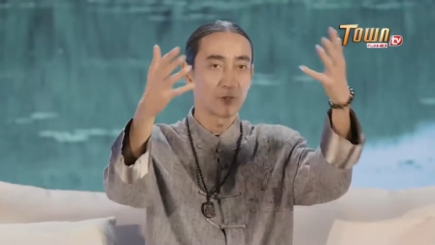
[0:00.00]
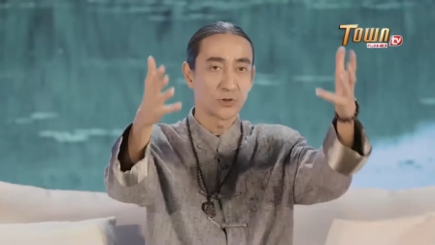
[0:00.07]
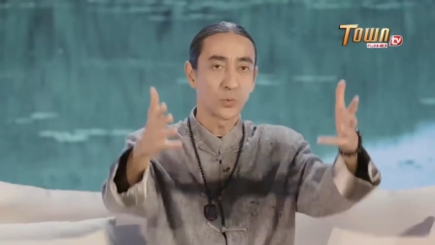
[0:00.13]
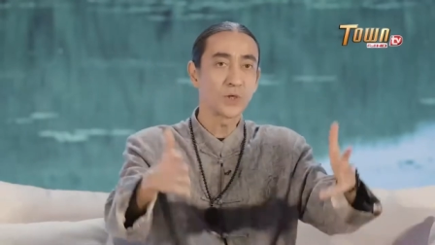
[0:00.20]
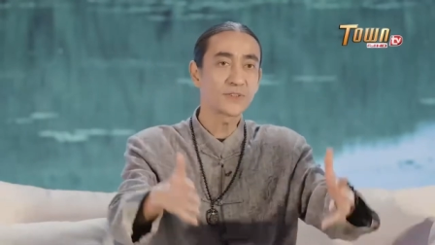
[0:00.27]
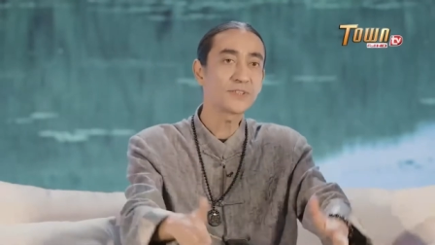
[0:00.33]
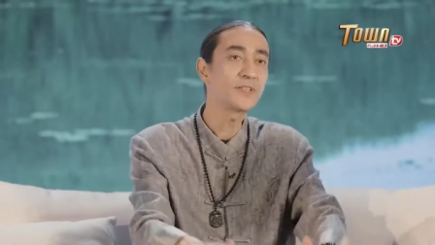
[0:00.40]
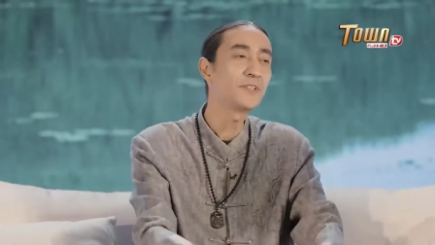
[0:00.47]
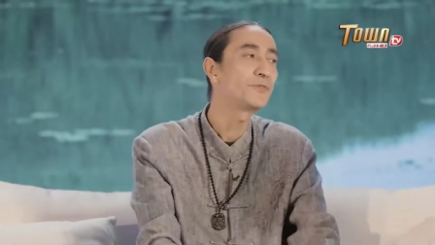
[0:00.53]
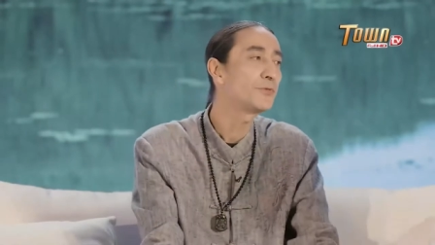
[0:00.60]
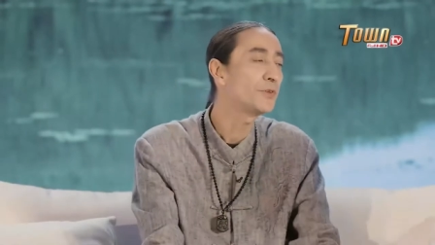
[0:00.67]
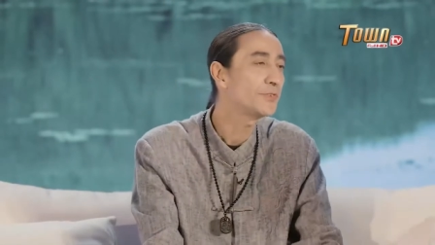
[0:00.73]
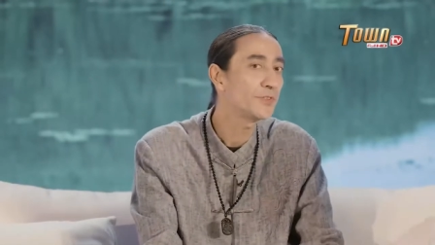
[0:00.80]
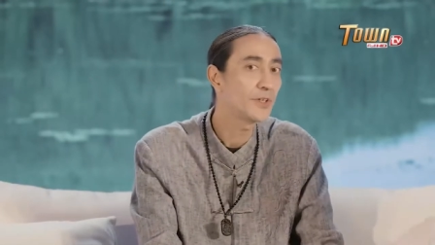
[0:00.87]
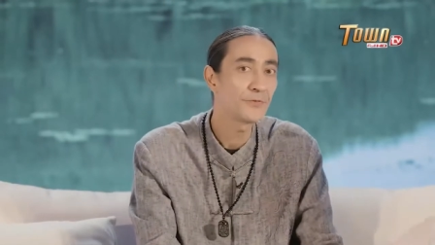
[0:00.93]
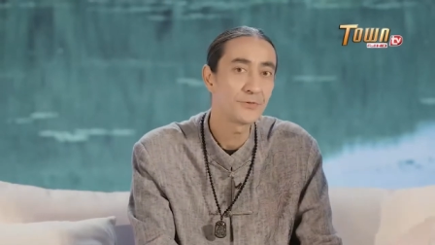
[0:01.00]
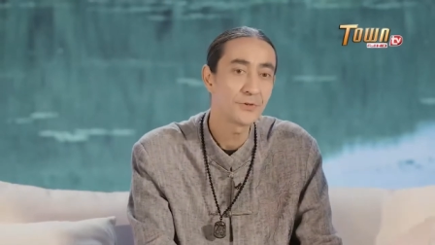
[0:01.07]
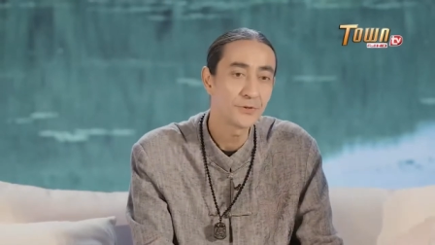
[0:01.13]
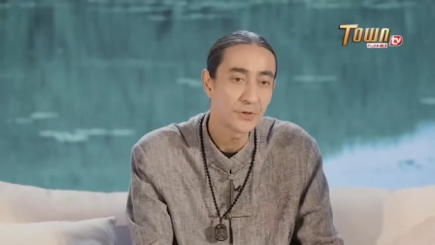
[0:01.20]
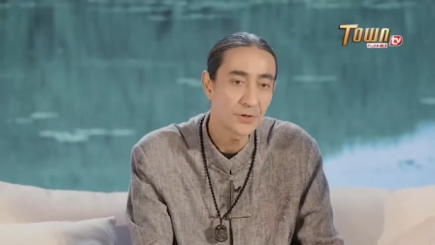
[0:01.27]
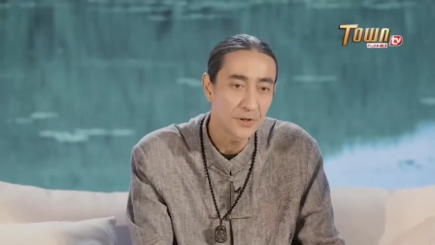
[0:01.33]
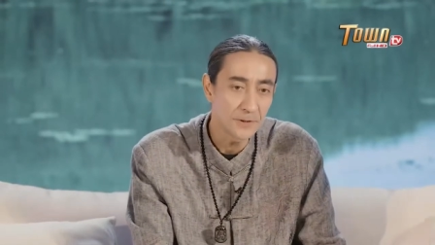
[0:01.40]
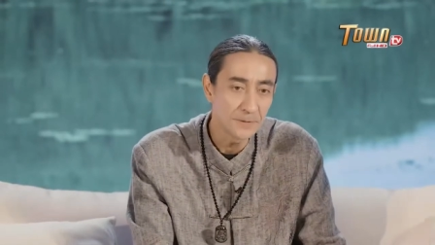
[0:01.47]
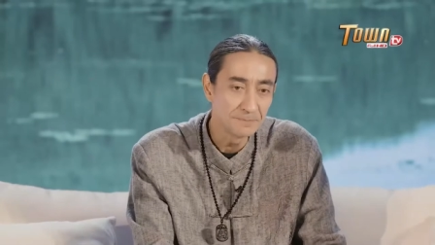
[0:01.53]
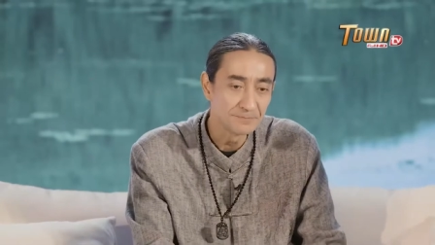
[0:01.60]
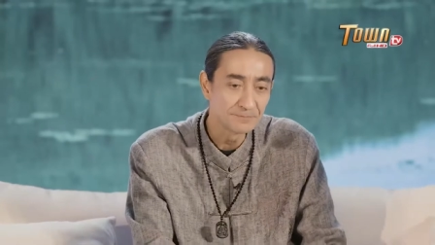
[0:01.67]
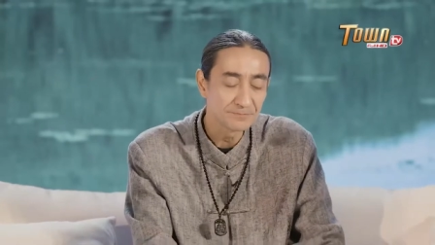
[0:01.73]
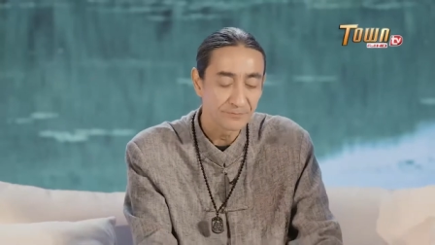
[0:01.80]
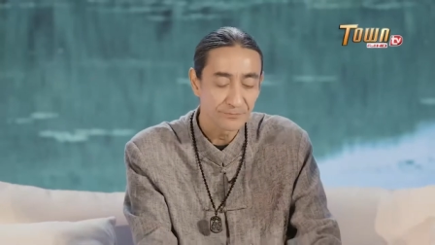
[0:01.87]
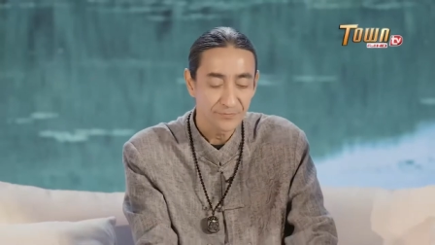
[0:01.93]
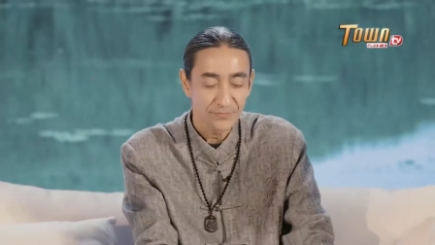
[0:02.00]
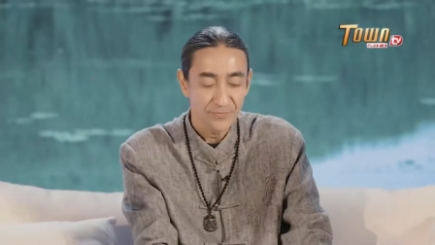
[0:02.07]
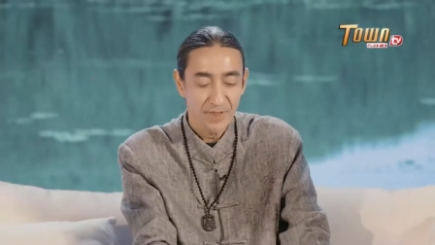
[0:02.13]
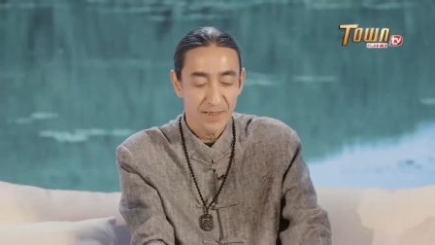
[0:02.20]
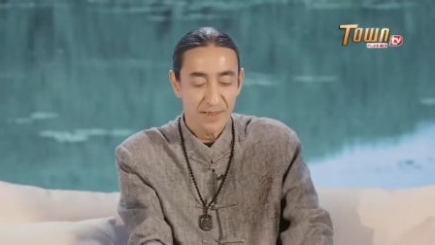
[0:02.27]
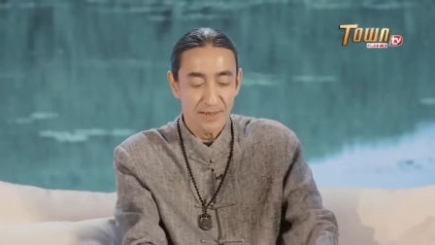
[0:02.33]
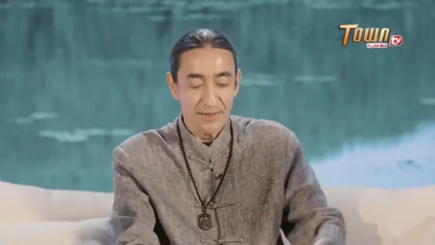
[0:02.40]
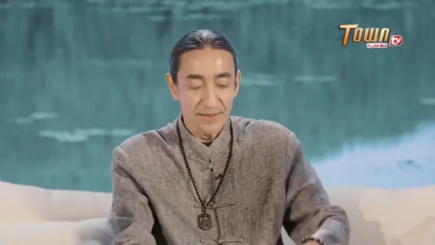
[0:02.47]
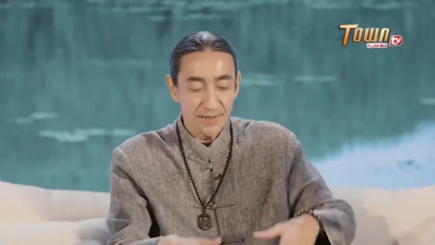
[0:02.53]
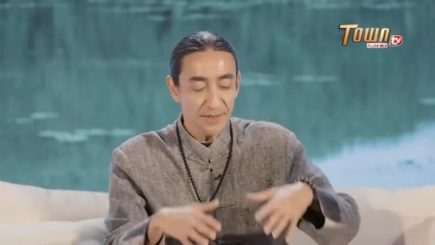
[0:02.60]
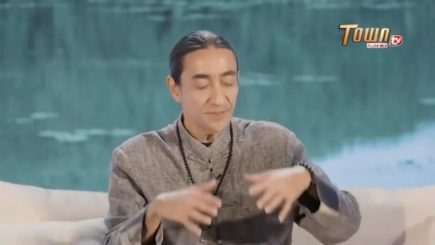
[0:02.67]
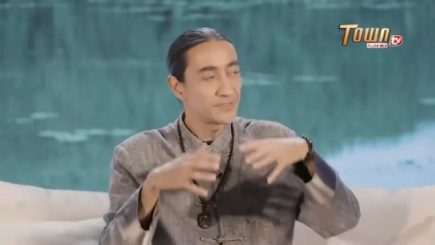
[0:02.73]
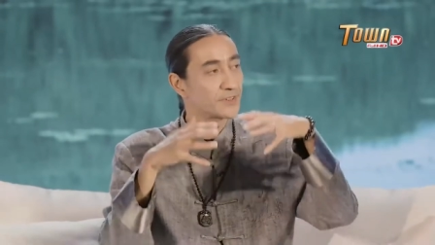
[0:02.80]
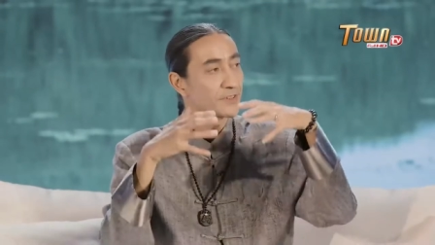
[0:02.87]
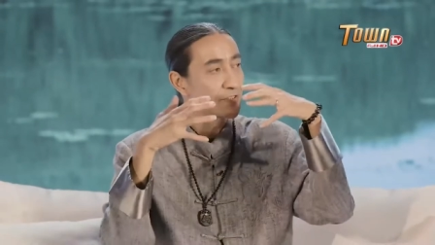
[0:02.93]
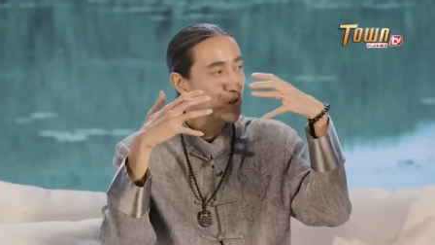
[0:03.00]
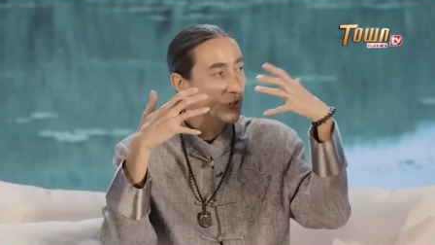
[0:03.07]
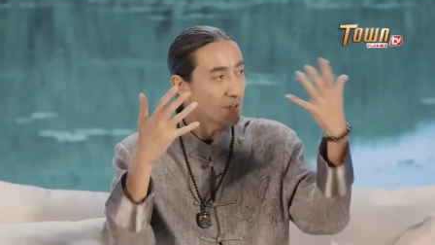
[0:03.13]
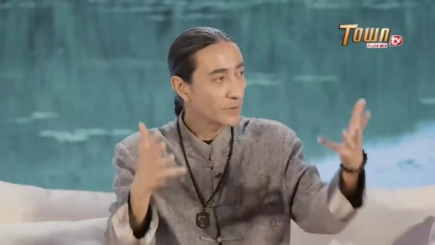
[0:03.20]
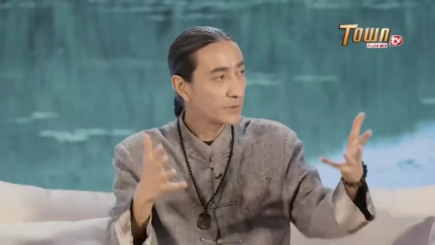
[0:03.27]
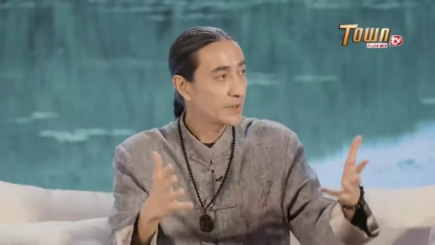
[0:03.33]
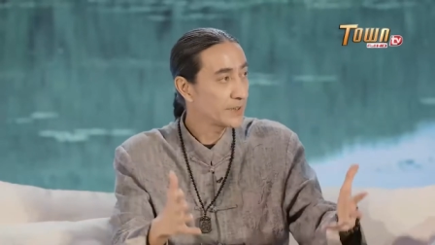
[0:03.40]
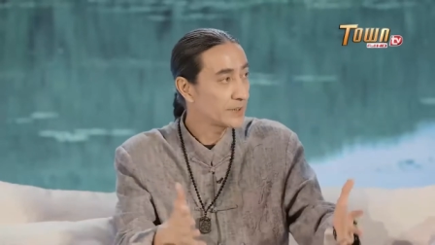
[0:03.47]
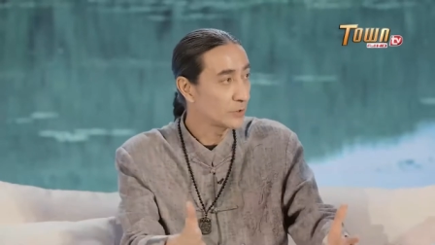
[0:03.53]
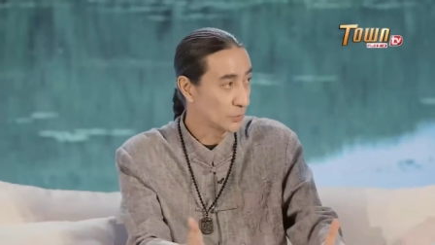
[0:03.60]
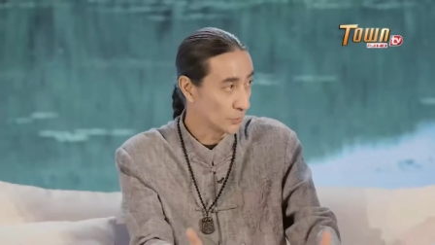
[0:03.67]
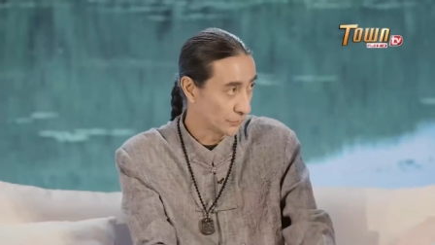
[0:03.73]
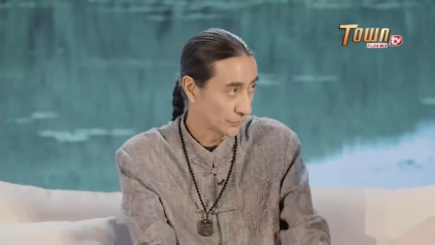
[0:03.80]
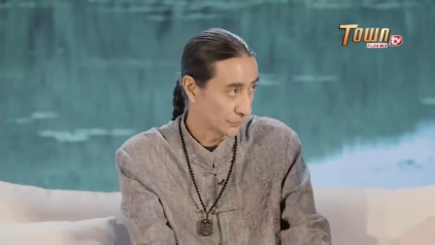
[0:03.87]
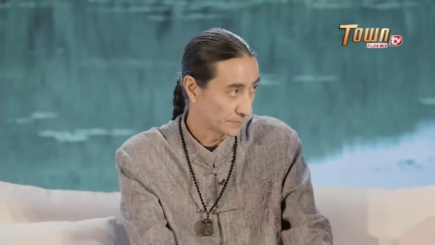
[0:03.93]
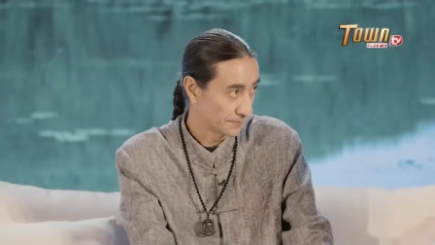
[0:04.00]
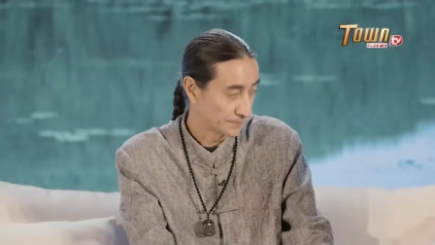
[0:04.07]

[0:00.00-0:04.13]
The water in front of the door is generally good.